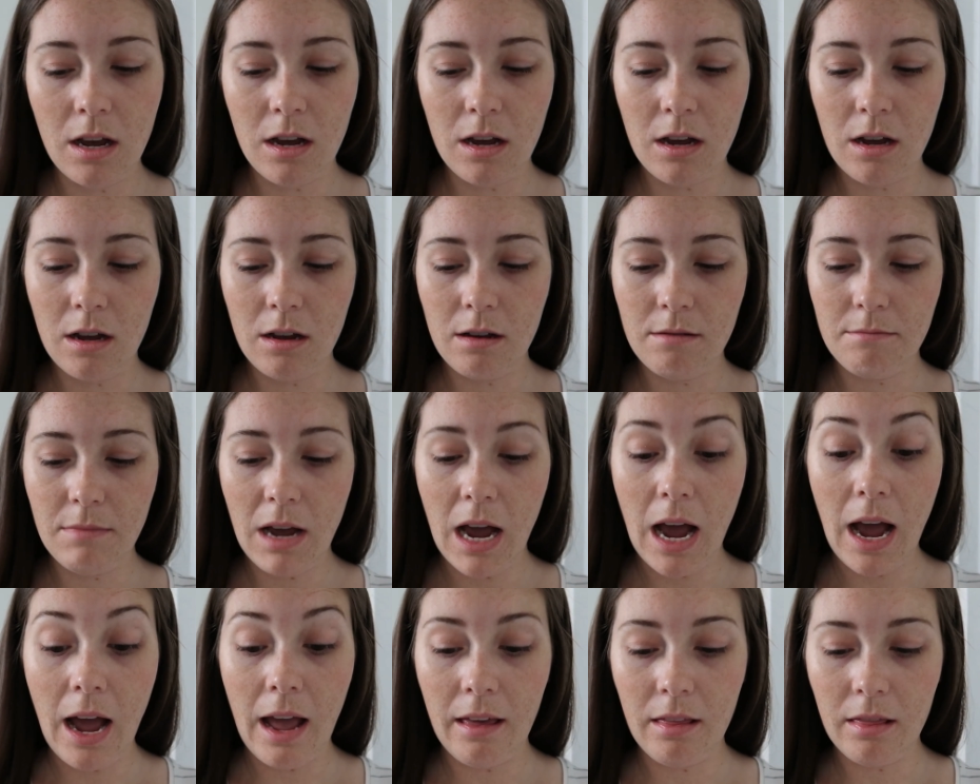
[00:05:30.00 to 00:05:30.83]

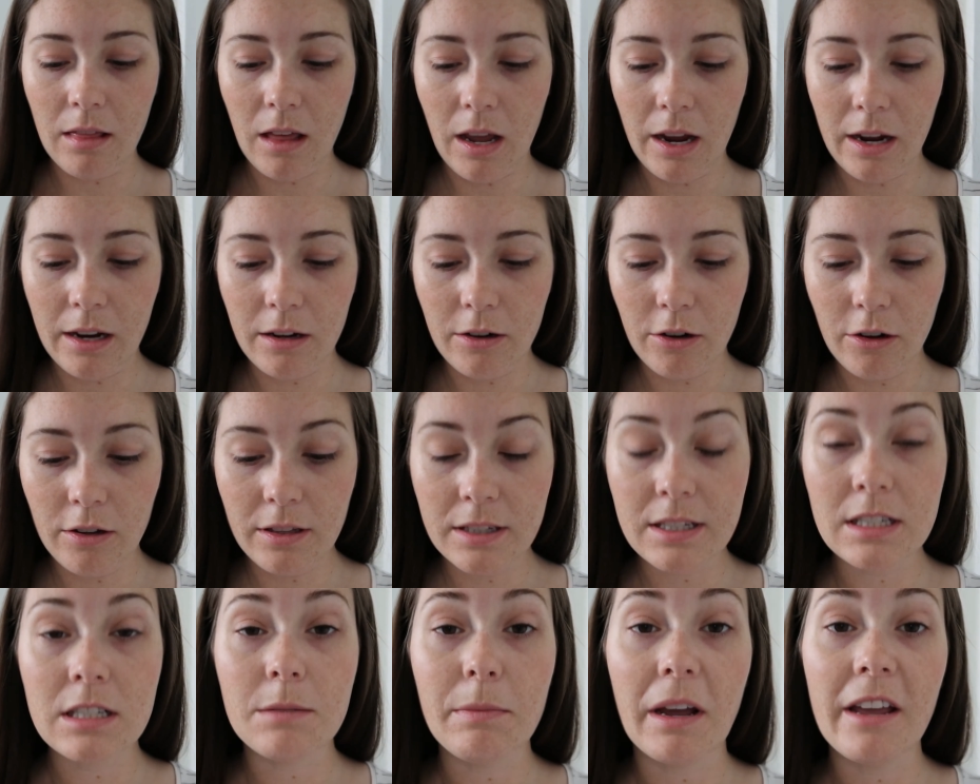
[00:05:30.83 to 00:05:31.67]
eyeliner.
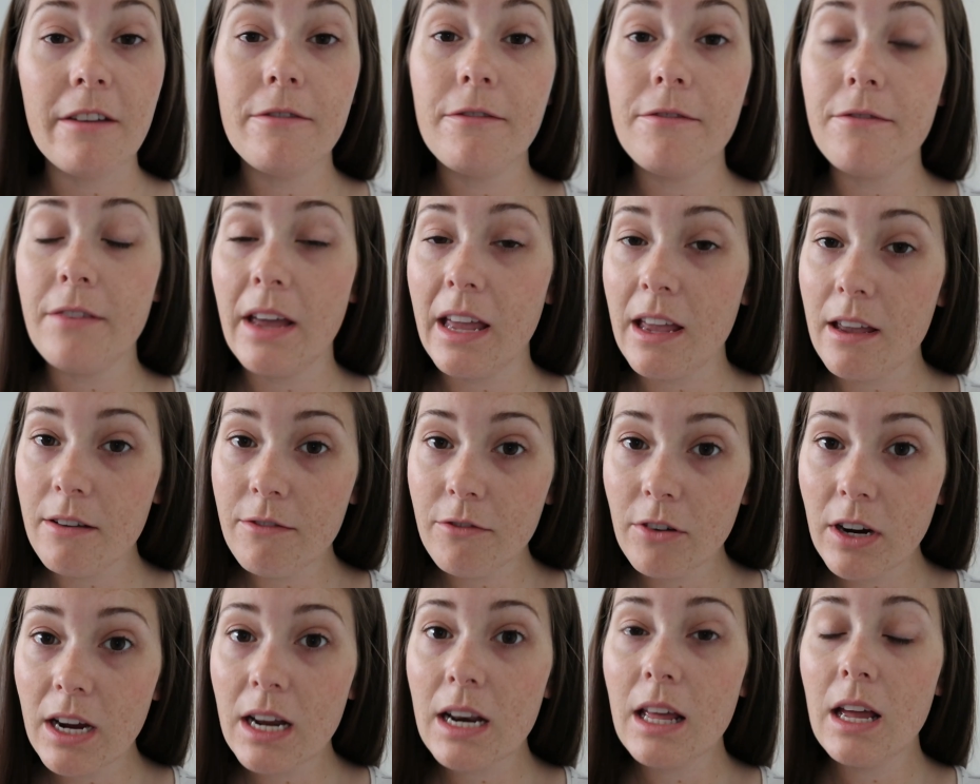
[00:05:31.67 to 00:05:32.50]
This is my
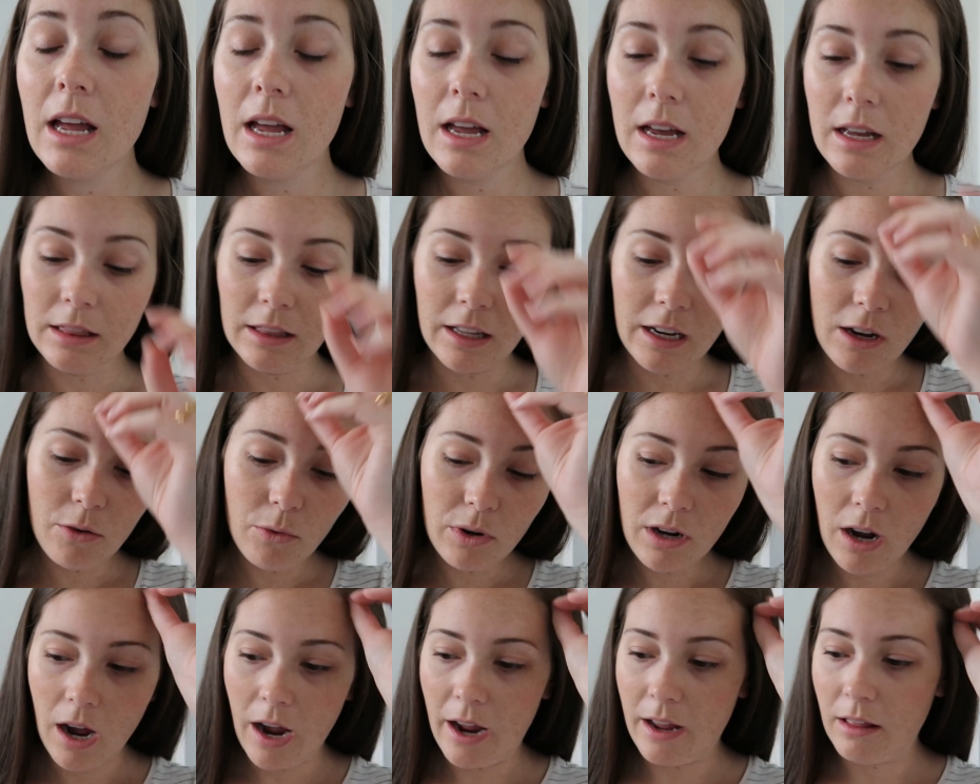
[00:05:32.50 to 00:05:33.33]
favorite
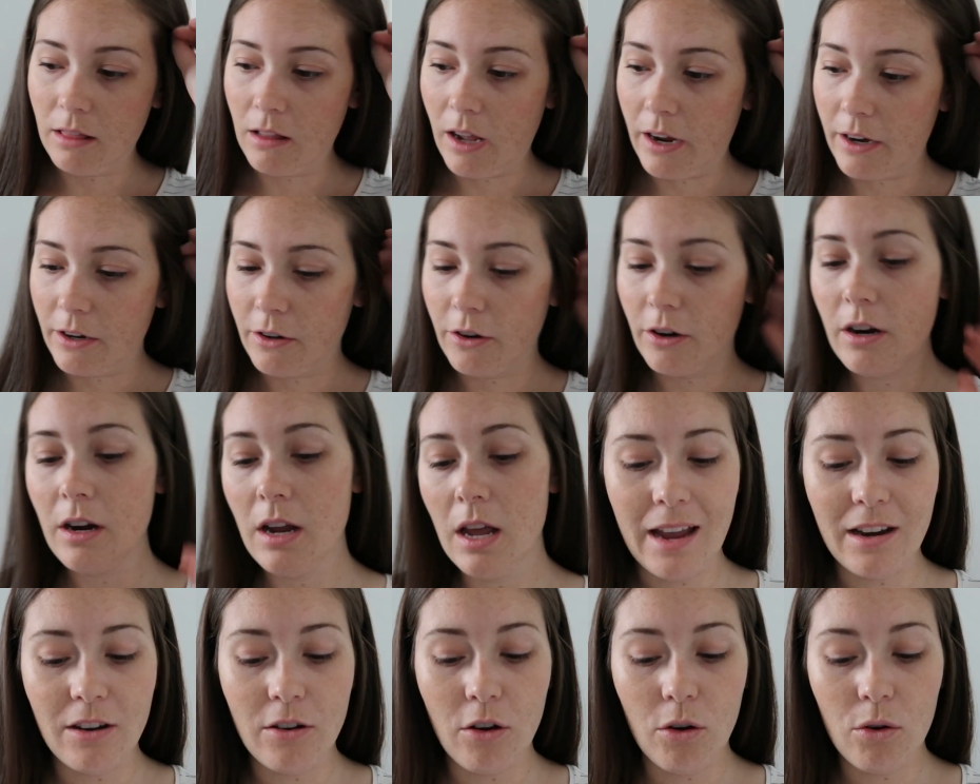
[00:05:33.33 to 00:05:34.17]
liquid eyeliner.
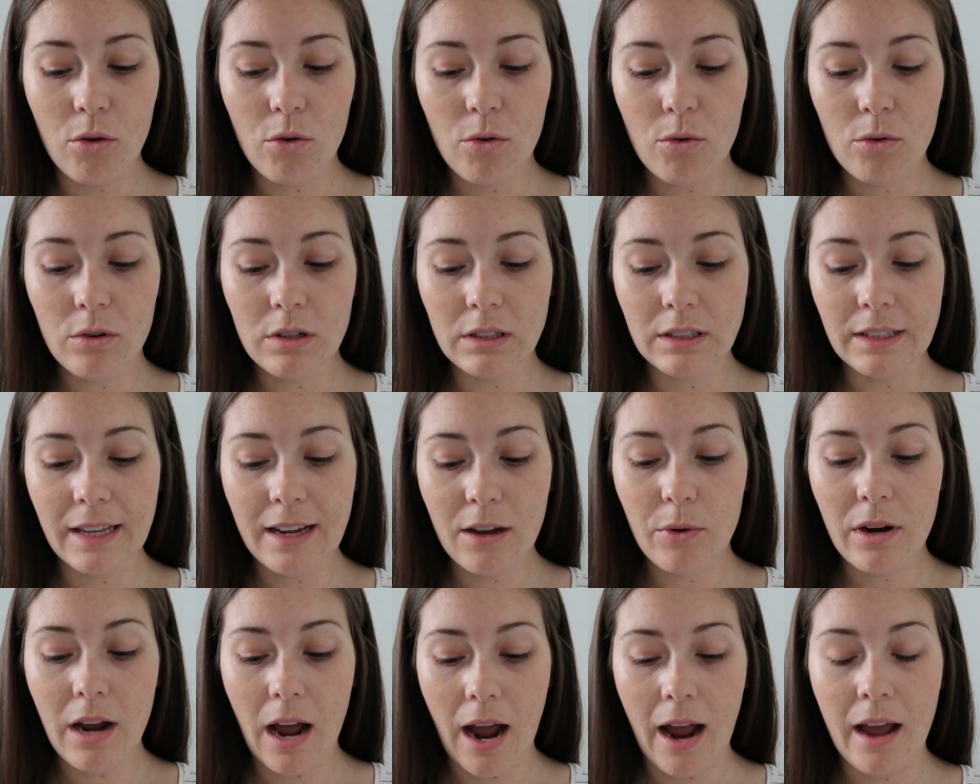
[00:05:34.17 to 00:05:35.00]
I know
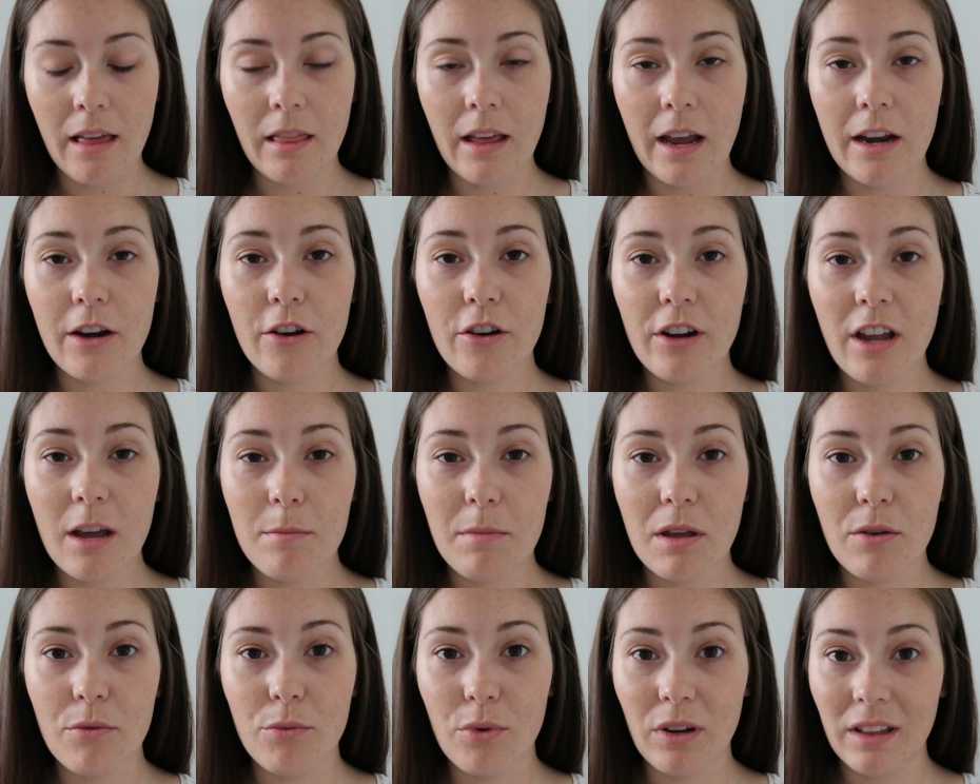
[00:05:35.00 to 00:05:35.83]
liquid eyeliner can
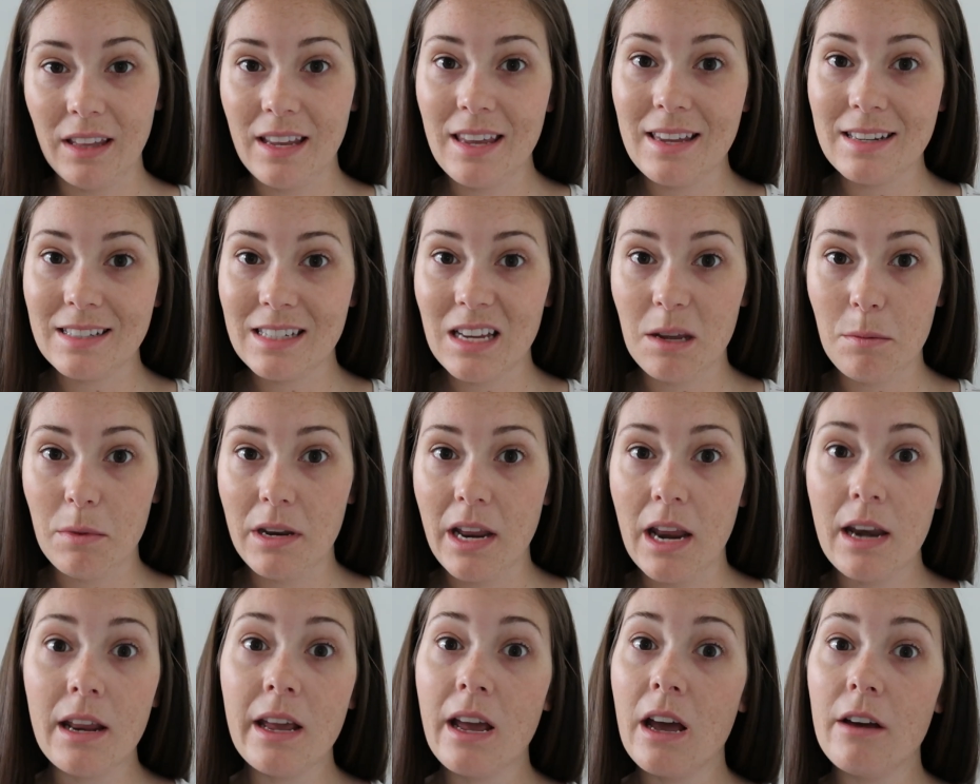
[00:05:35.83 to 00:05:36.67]
be really
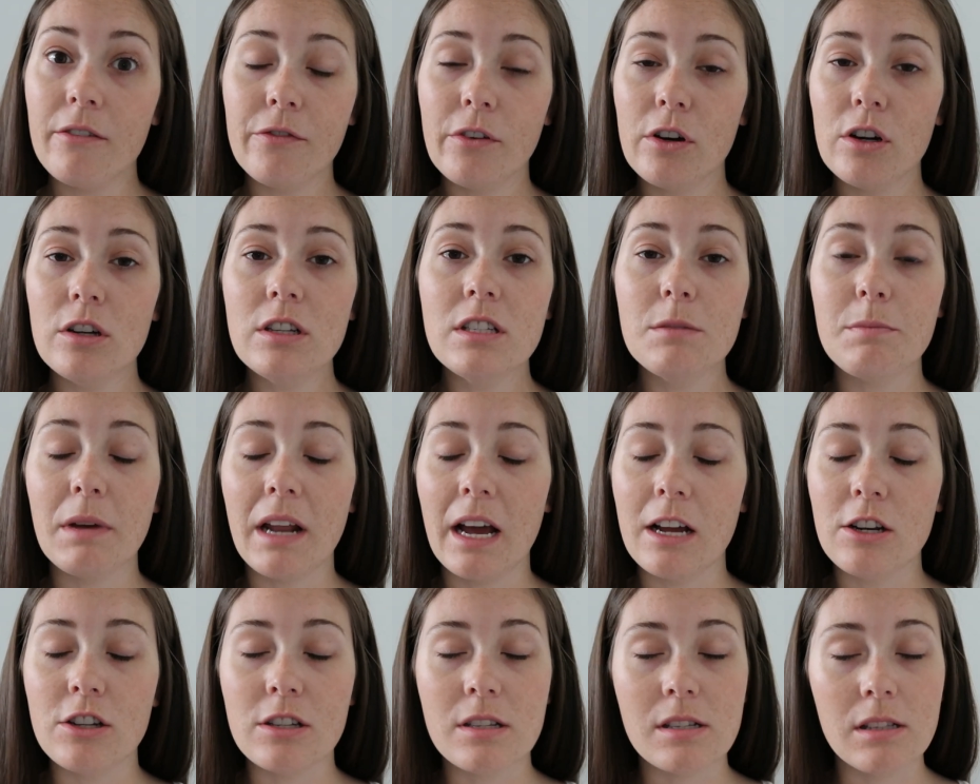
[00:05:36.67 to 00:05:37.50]
intimidating at first, but
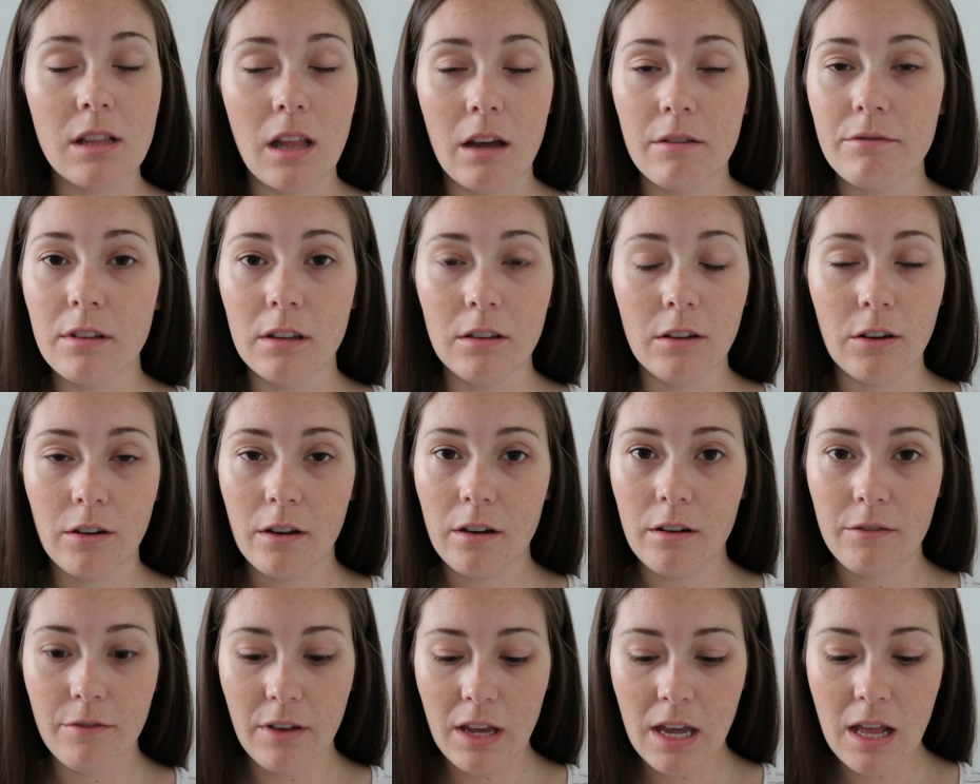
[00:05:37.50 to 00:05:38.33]
I just love the
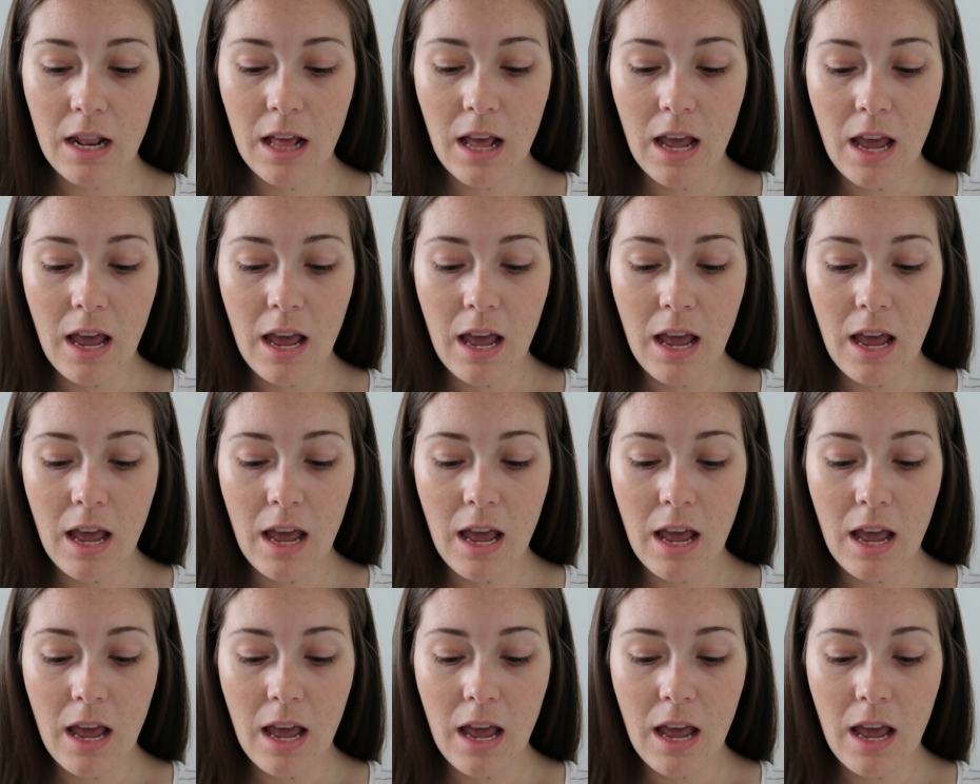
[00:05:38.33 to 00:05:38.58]
look of it.